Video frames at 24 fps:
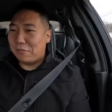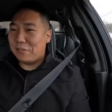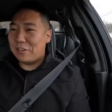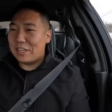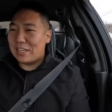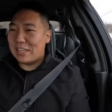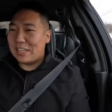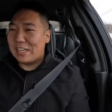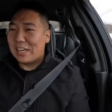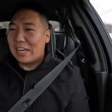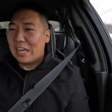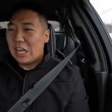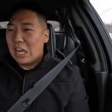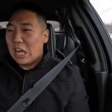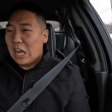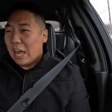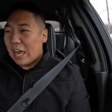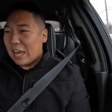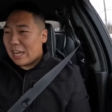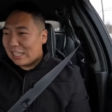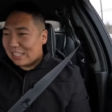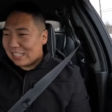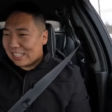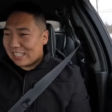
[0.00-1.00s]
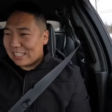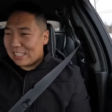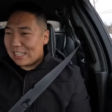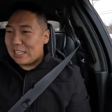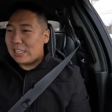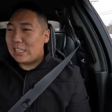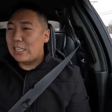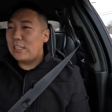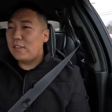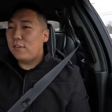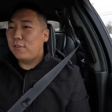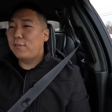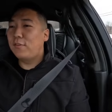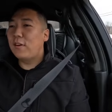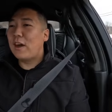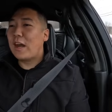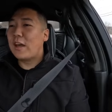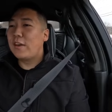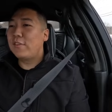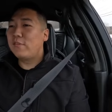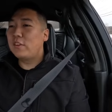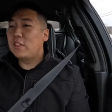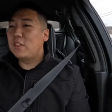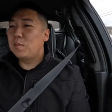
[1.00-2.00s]
V, a
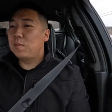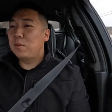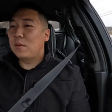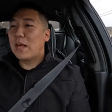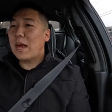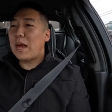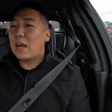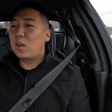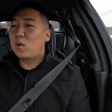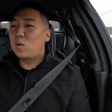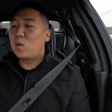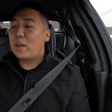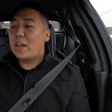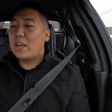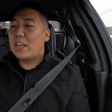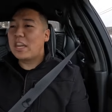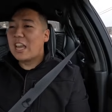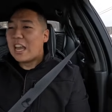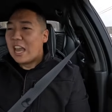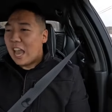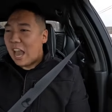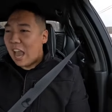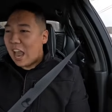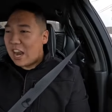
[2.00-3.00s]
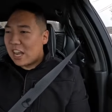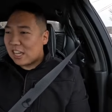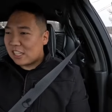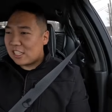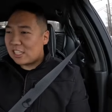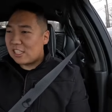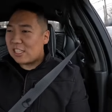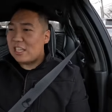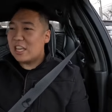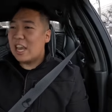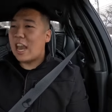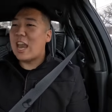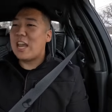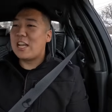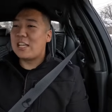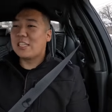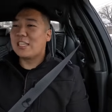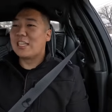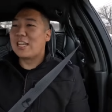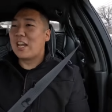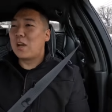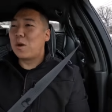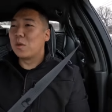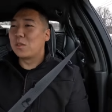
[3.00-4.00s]
CT5V Blackwing, and a C8
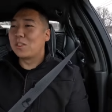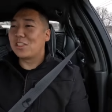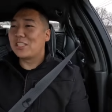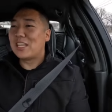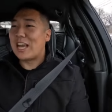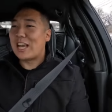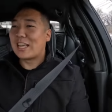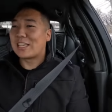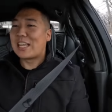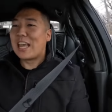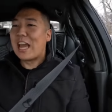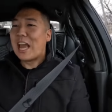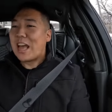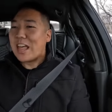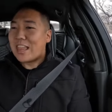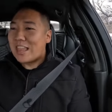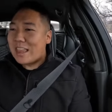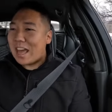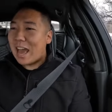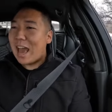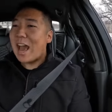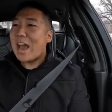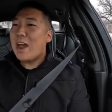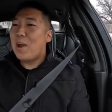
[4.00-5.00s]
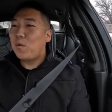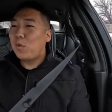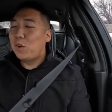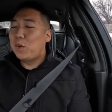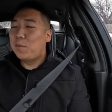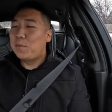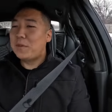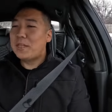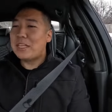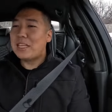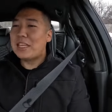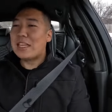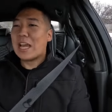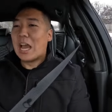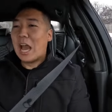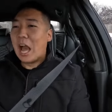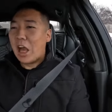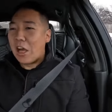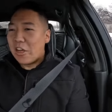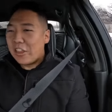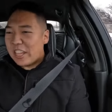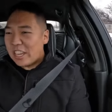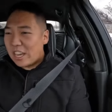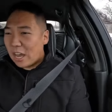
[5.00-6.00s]
Z06. That would be
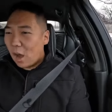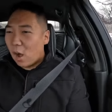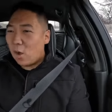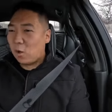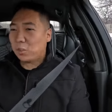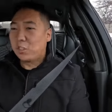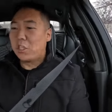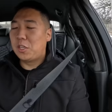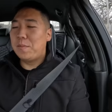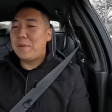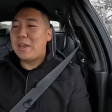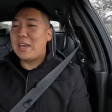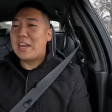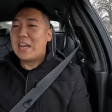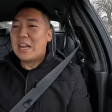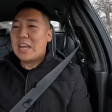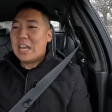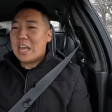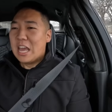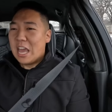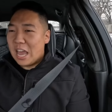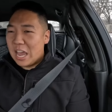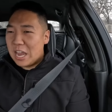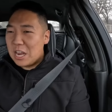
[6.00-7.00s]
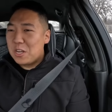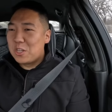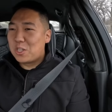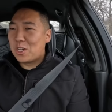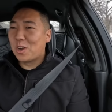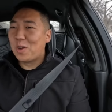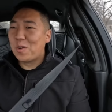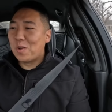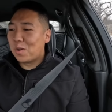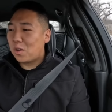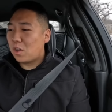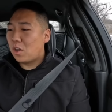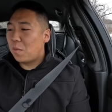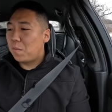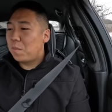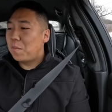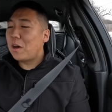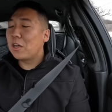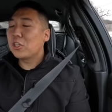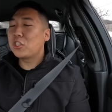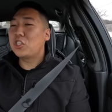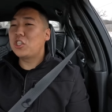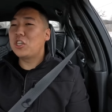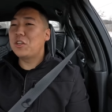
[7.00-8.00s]
the ultimate internal
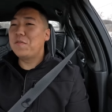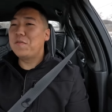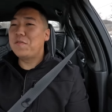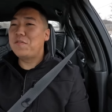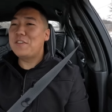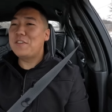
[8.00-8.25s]
combustion